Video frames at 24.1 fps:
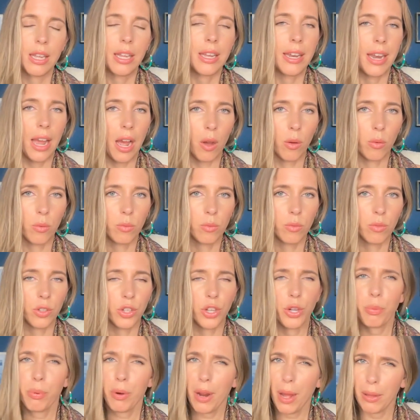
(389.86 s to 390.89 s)
Now,
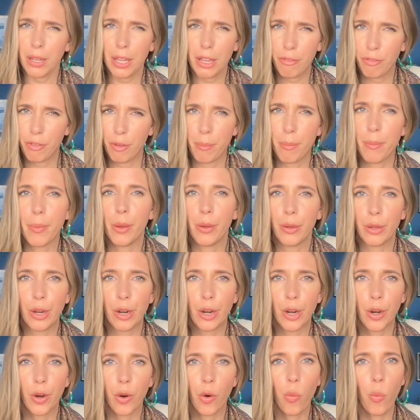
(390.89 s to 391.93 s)
you're probably
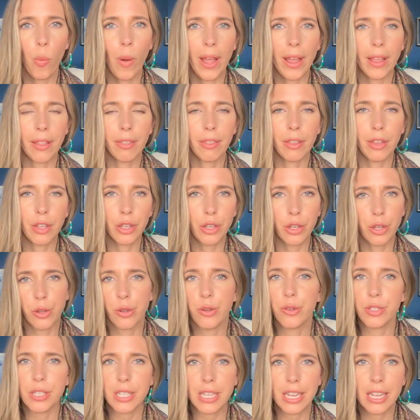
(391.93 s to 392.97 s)
familiar with
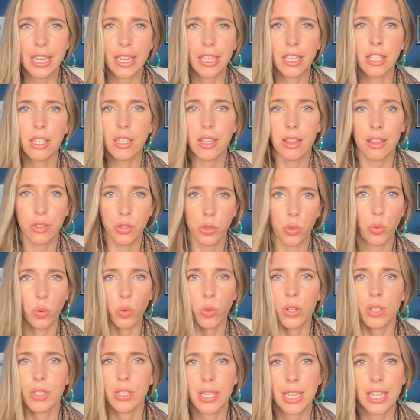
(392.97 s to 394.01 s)
using
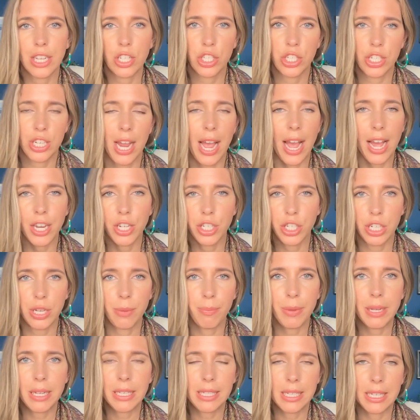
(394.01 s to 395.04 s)
tools like
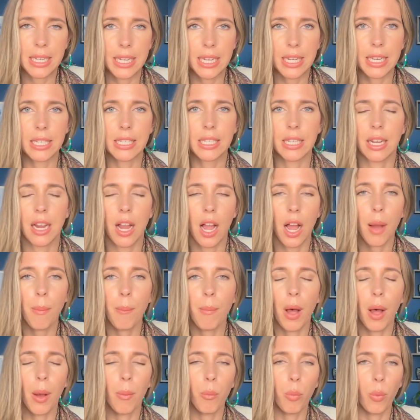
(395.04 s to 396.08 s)
ChatGPT to
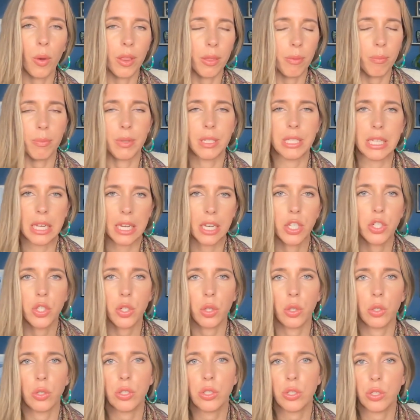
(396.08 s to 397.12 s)
come up with
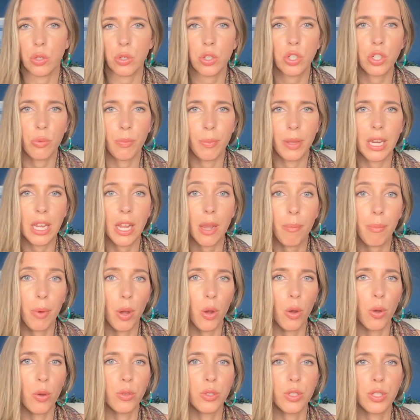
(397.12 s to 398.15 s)
potential social media
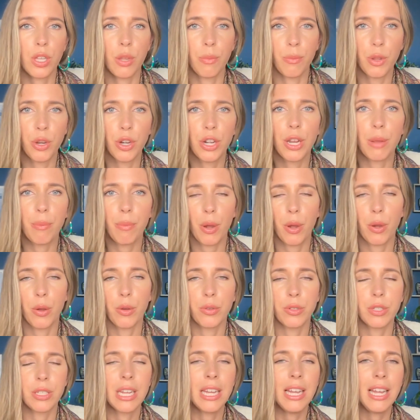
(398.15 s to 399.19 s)
posts, community
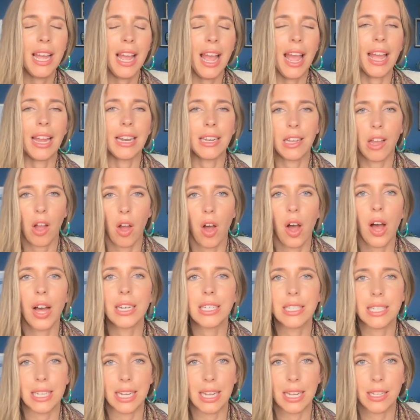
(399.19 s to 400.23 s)
posts, and
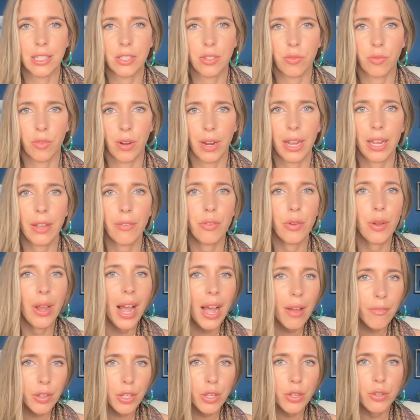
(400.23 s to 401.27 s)
content, right? If you
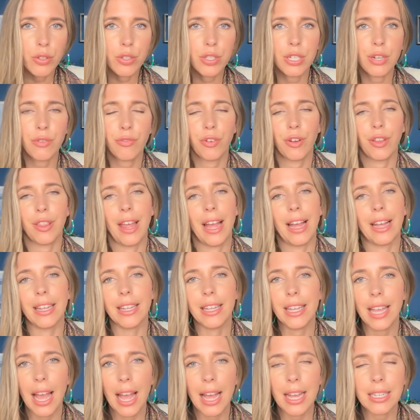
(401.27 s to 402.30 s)
haven't used it for
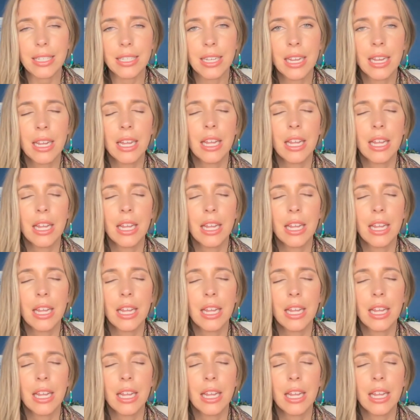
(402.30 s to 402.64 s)
that yet,